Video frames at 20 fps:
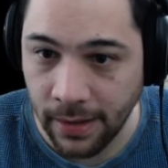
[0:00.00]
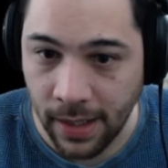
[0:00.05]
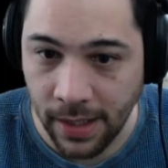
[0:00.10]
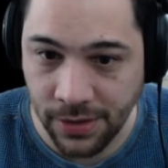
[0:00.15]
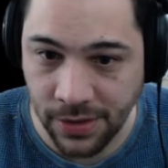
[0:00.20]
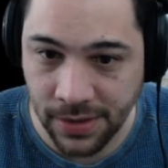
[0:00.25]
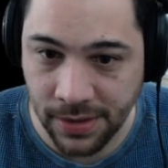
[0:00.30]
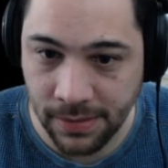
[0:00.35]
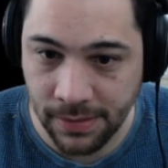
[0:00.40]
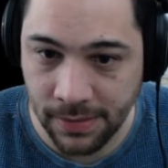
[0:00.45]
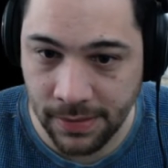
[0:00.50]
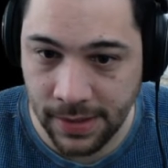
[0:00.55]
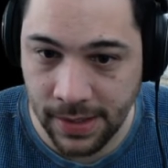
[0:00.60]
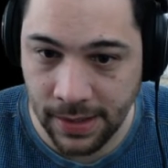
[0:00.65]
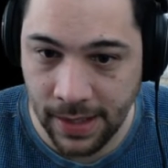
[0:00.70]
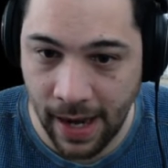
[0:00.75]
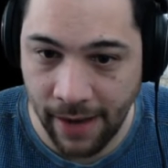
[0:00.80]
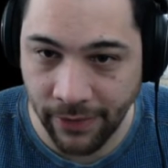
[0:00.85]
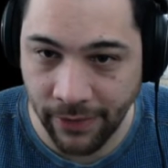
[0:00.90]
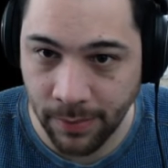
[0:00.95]
I just
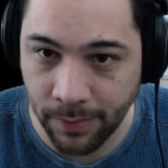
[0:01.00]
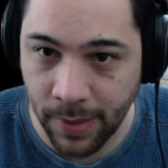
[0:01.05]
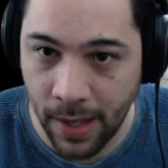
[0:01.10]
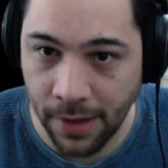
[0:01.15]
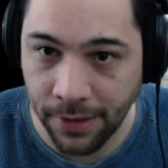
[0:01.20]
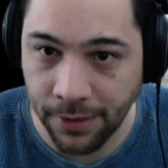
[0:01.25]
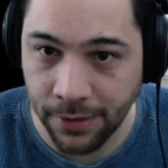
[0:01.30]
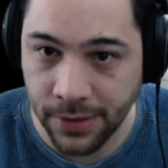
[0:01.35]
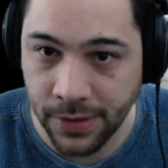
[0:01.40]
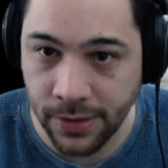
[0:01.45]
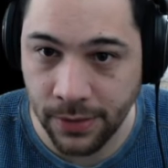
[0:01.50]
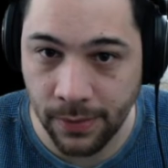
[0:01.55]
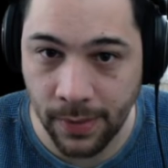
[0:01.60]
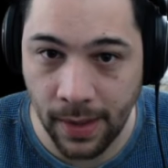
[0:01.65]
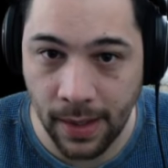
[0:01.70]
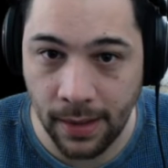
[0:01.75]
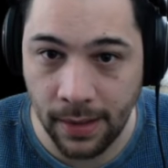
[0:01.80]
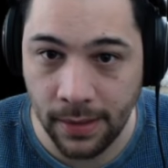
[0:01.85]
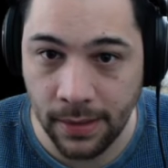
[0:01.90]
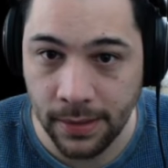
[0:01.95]
haven't bothered
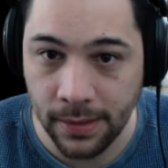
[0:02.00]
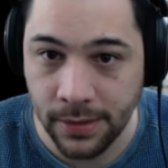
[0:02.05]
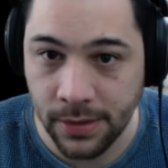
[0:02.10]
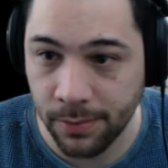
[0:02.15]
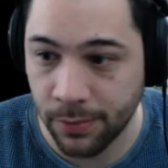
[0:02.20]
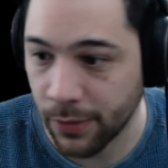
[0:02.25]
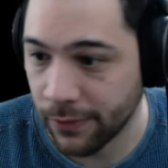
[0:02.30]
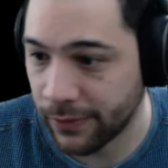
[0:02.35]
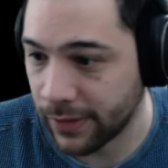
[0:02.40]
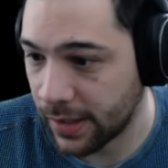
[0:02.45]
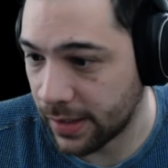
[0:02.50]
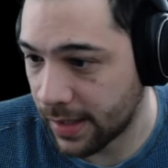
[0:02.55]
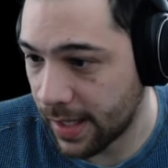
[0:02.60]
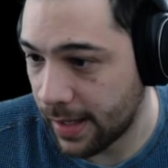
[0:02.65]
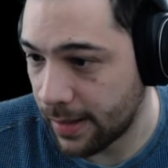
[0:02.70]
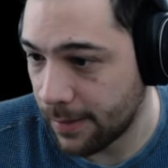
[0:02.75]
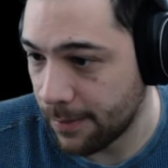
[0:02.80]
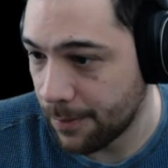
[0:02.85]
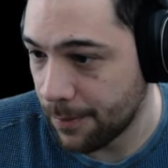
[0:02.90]
to improve it like that.